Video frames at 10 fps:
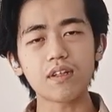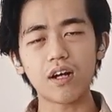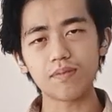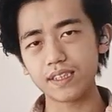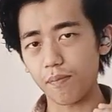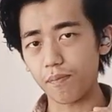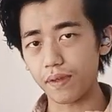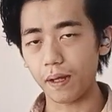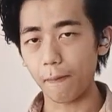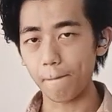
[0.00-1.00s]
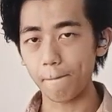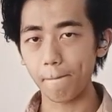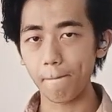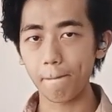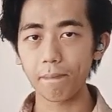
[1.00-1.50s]
caused by something
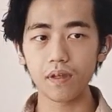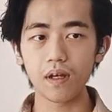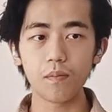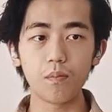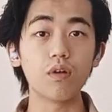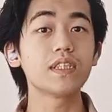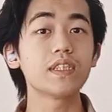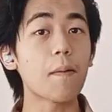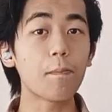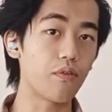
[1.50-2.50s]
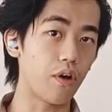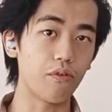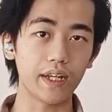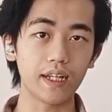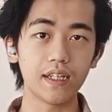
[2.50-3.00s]
more
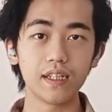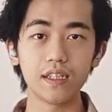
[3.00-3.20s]
temporary,